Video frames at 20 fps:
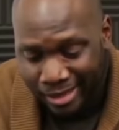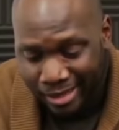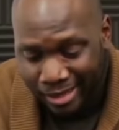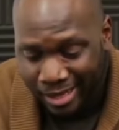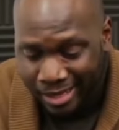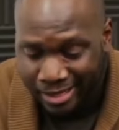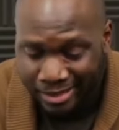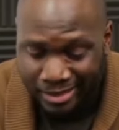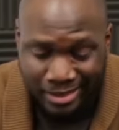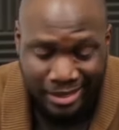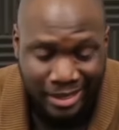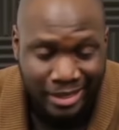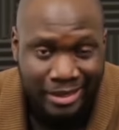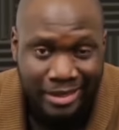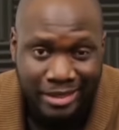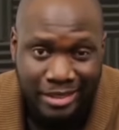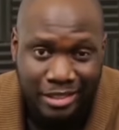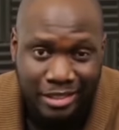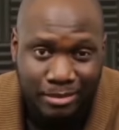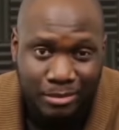like I said,
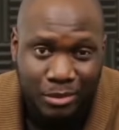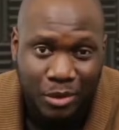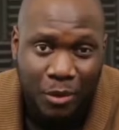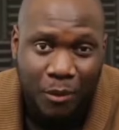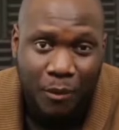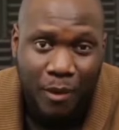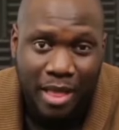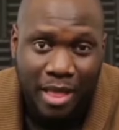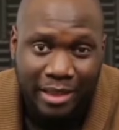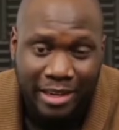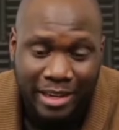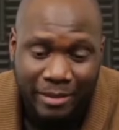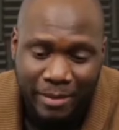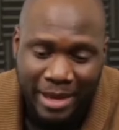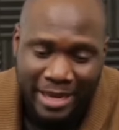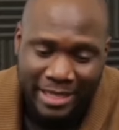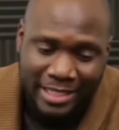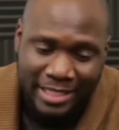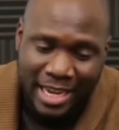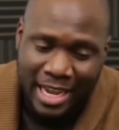these are some quality
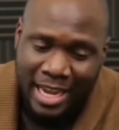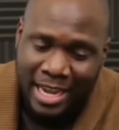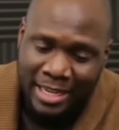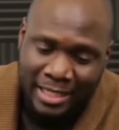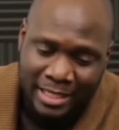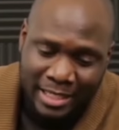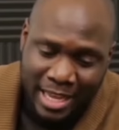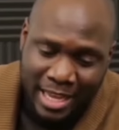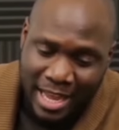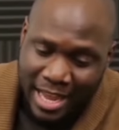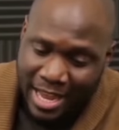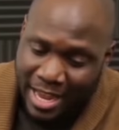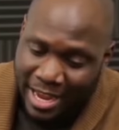made ties.